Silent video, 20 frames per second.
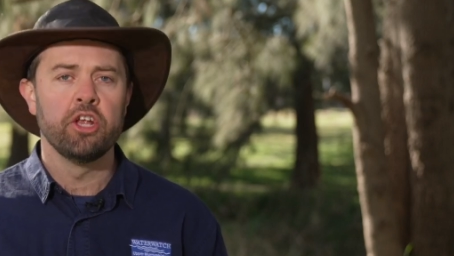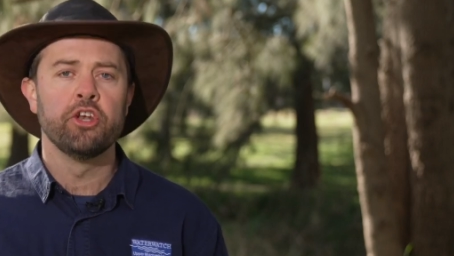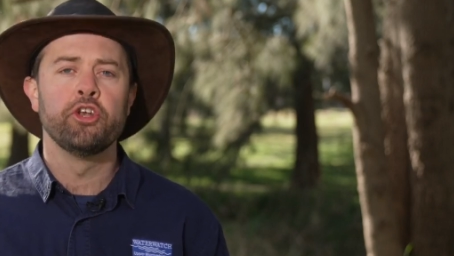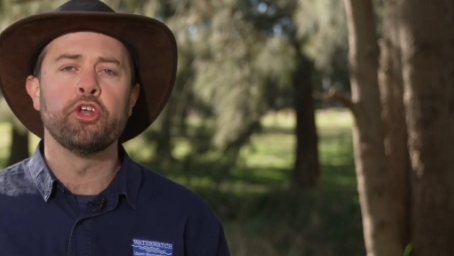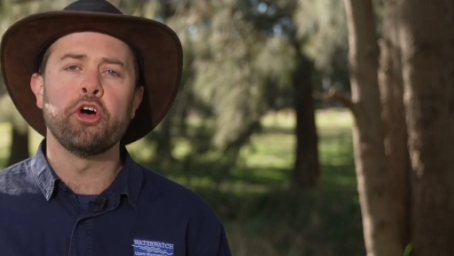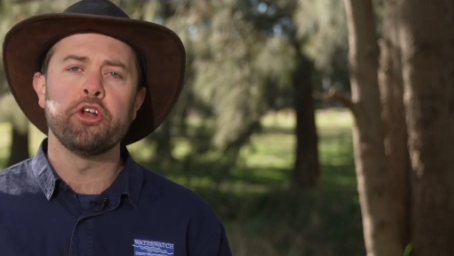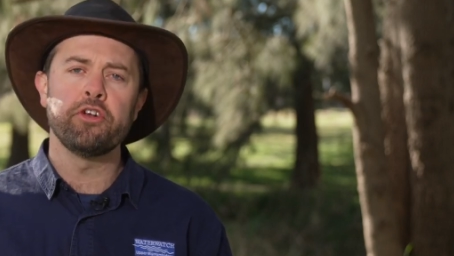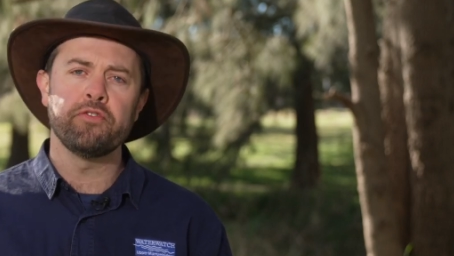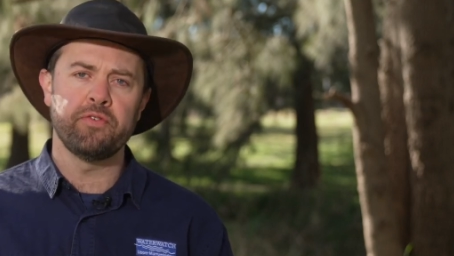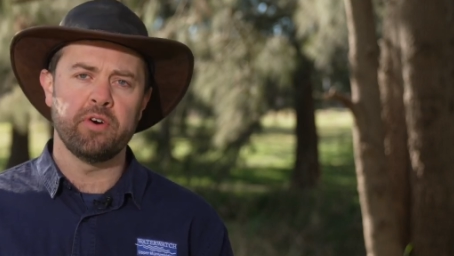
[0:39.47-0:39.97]

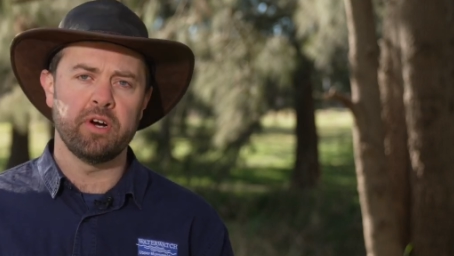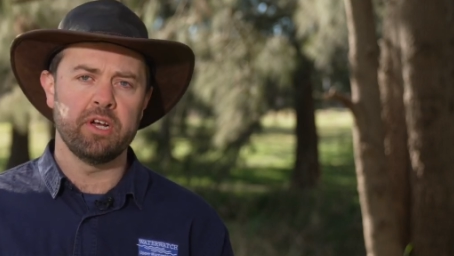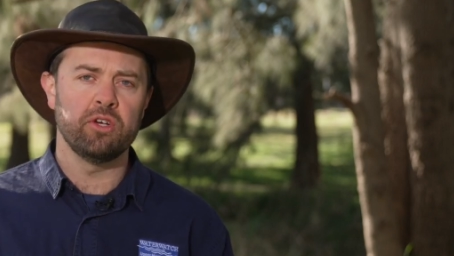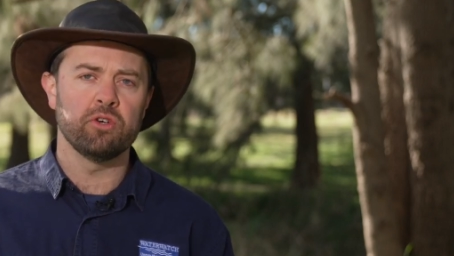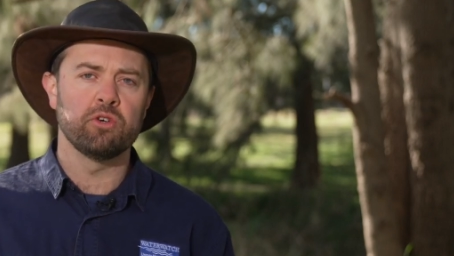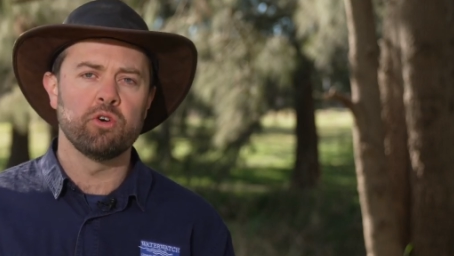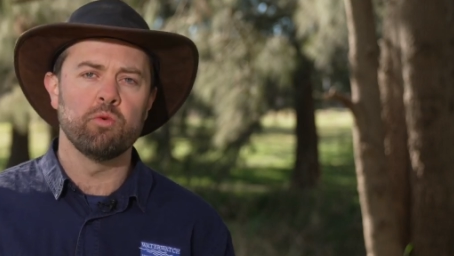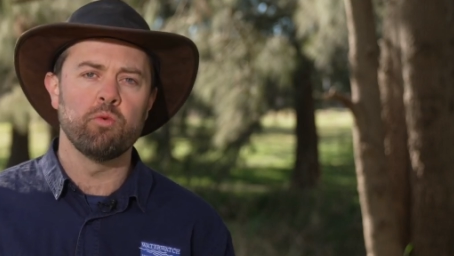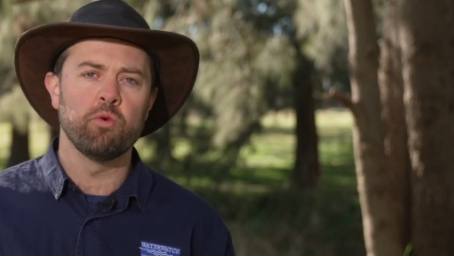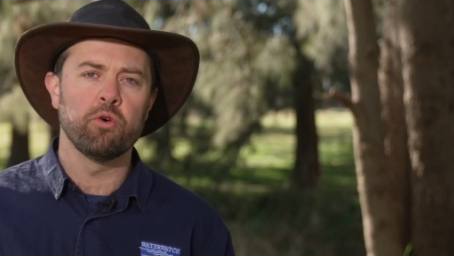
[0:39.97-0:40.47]
notify your
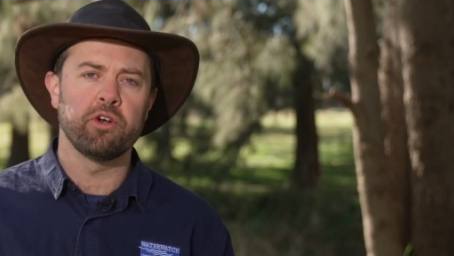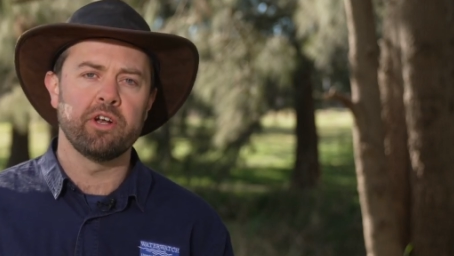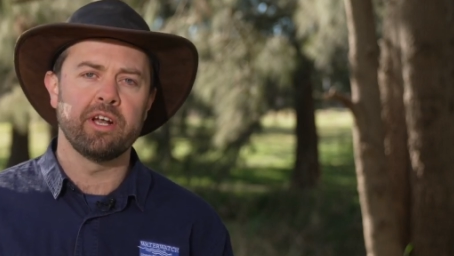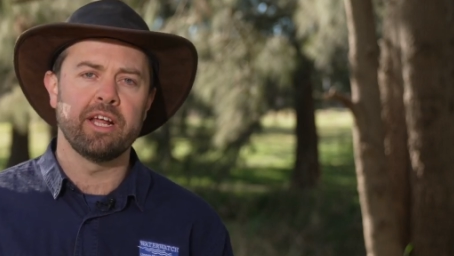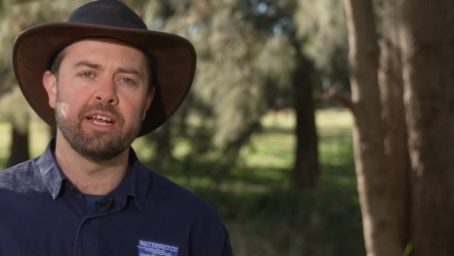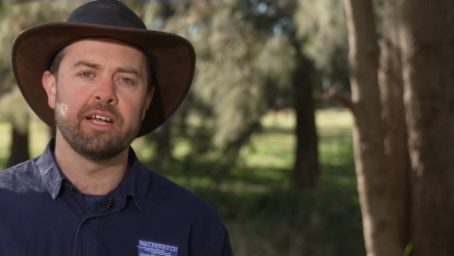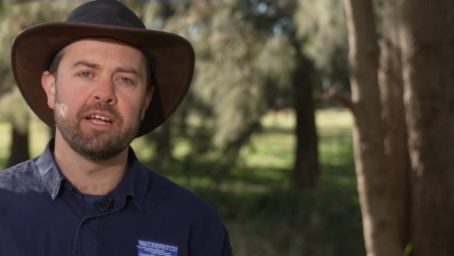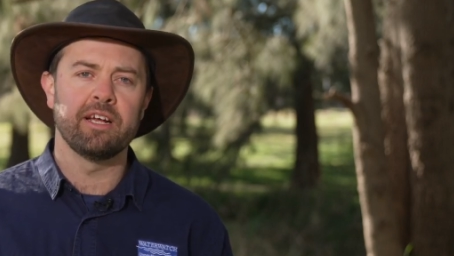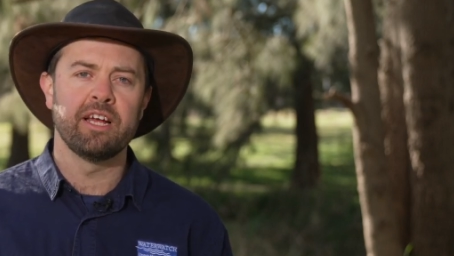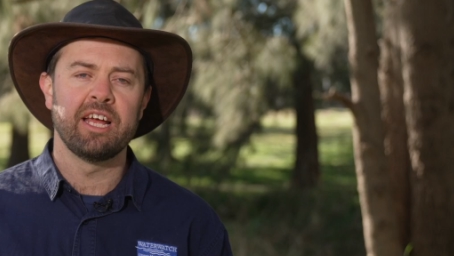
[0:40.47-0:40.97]

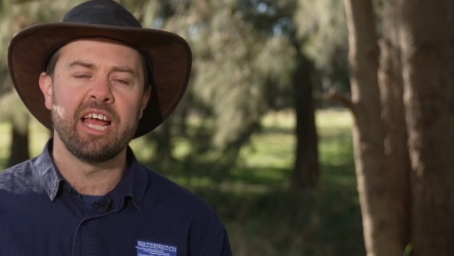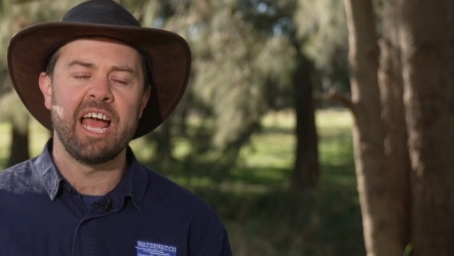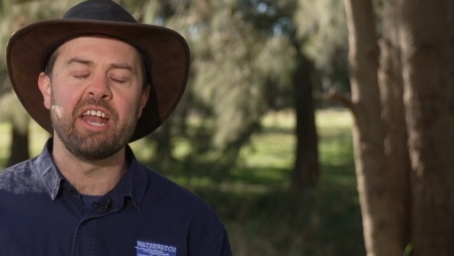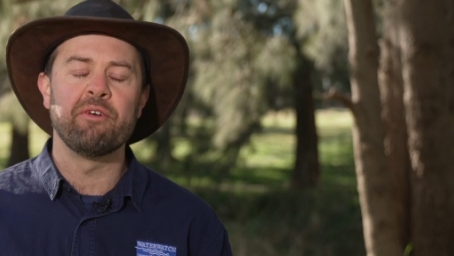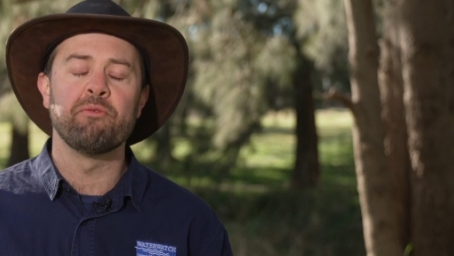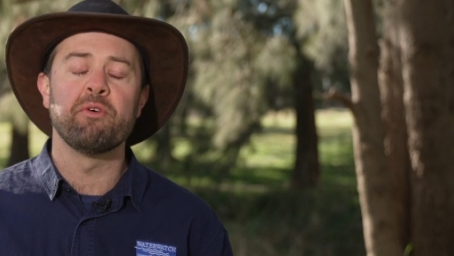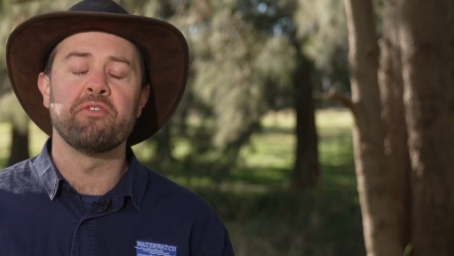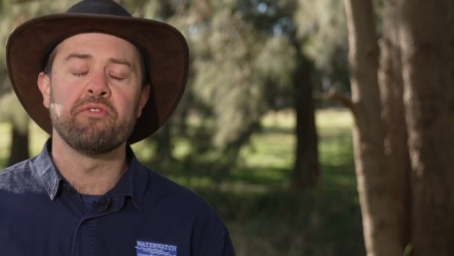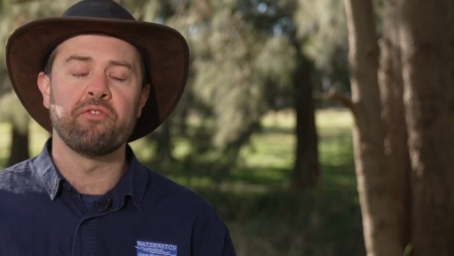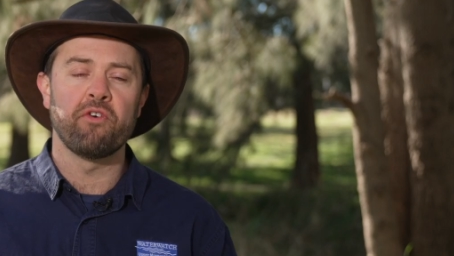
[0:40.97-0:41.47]
coordinator
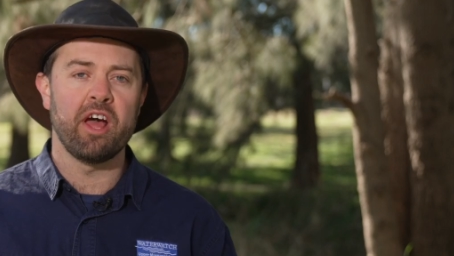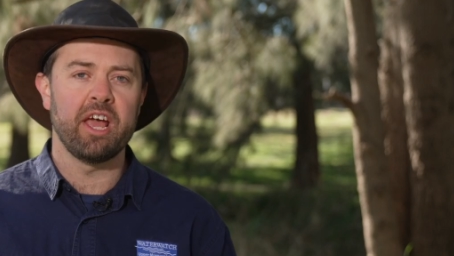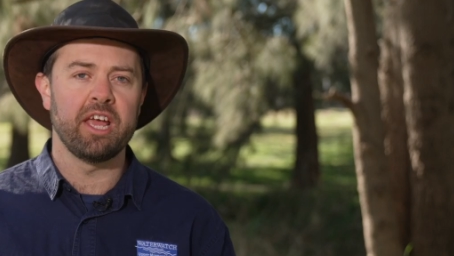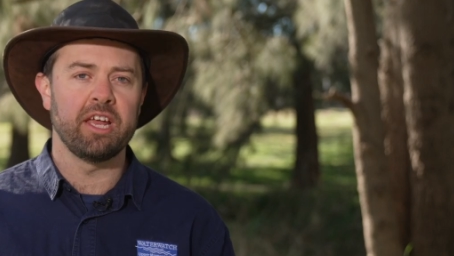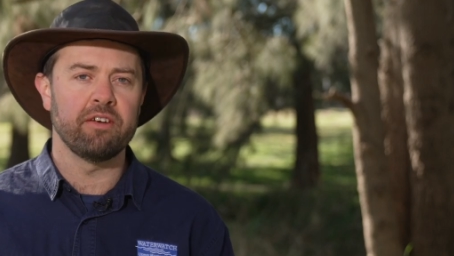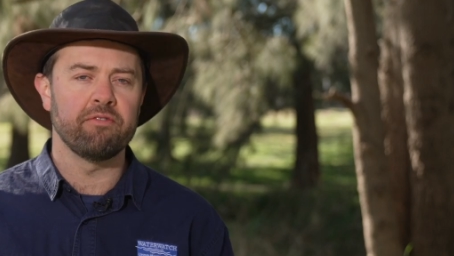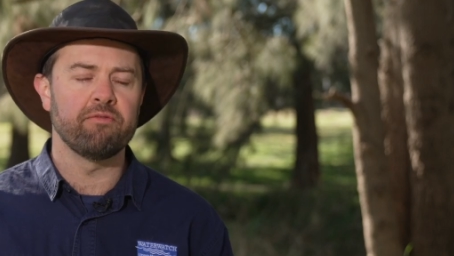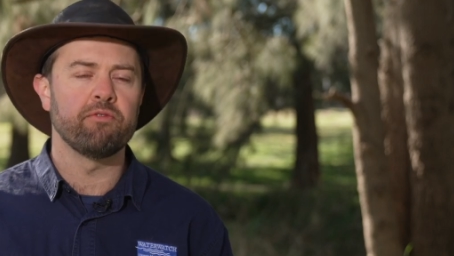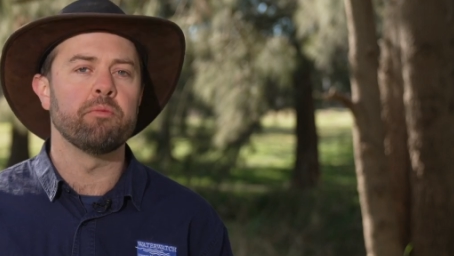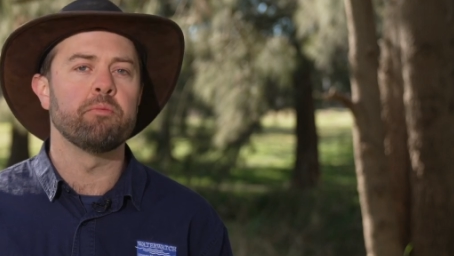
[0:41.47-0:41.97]
and
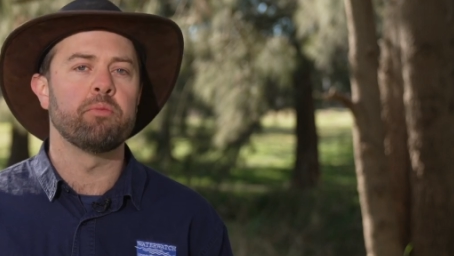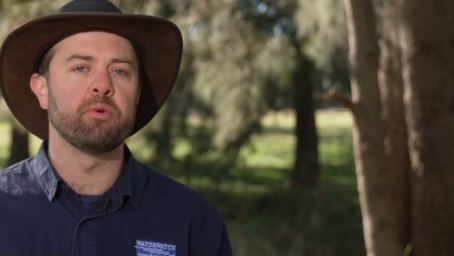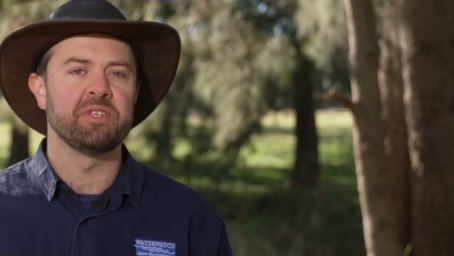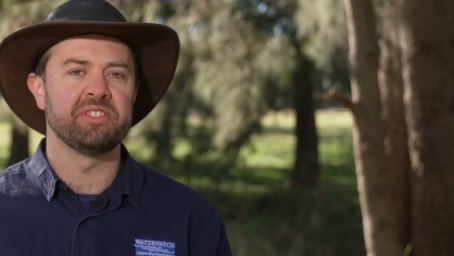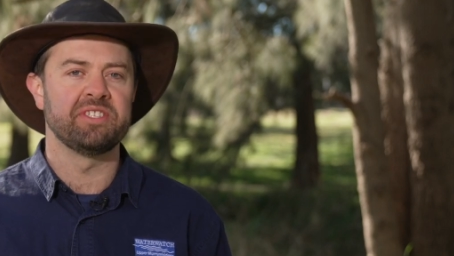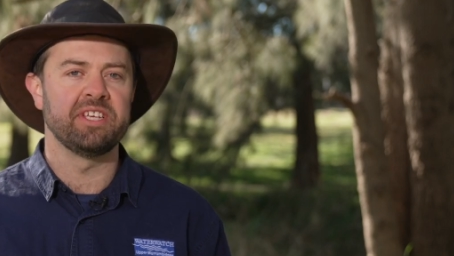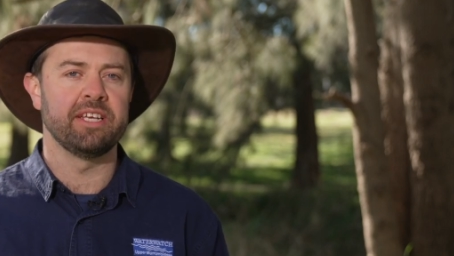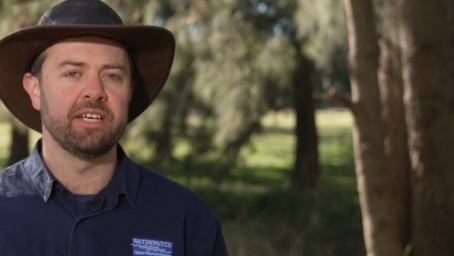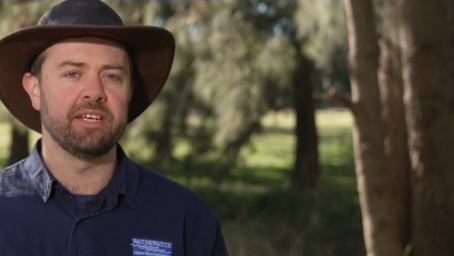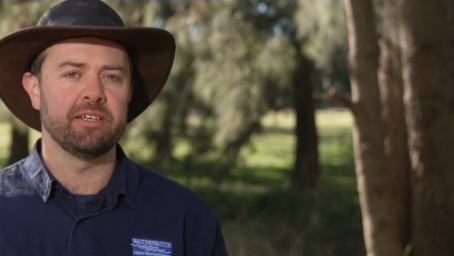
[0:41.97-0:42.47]
refrain from
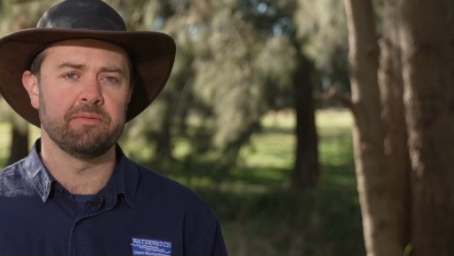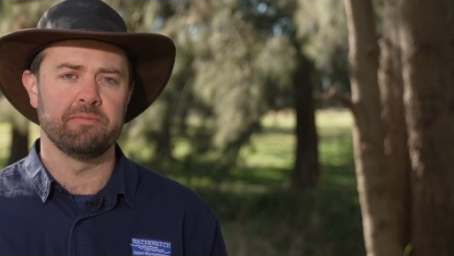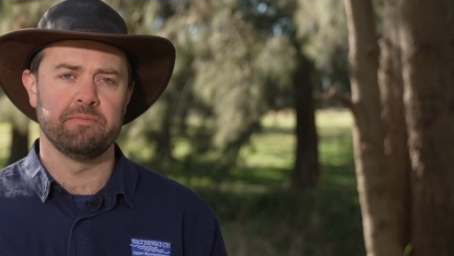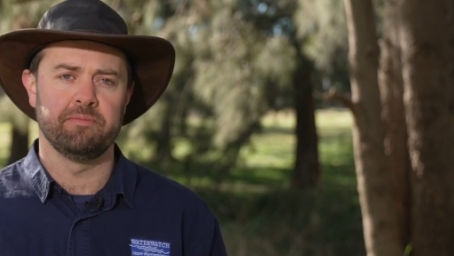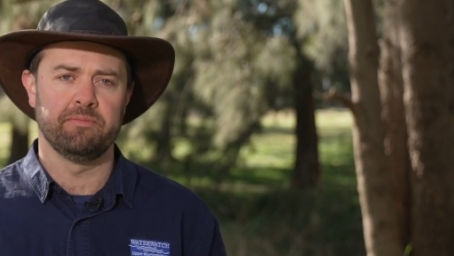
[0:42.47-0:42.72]
proceeding.